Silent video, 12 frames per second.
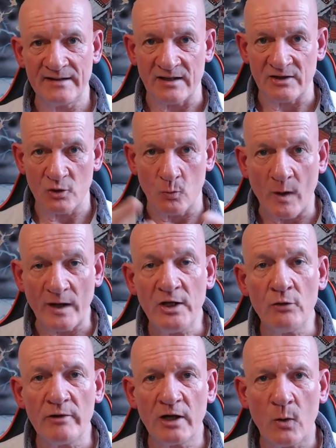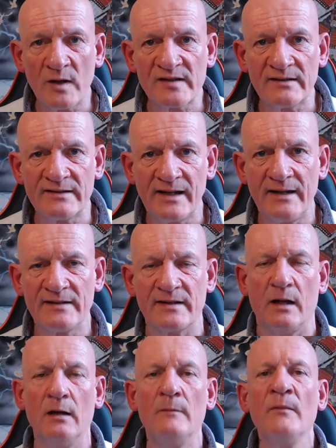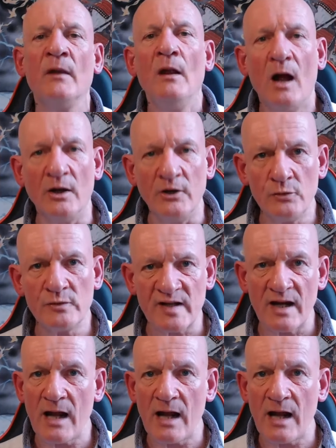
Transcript: So when you request the data and you say,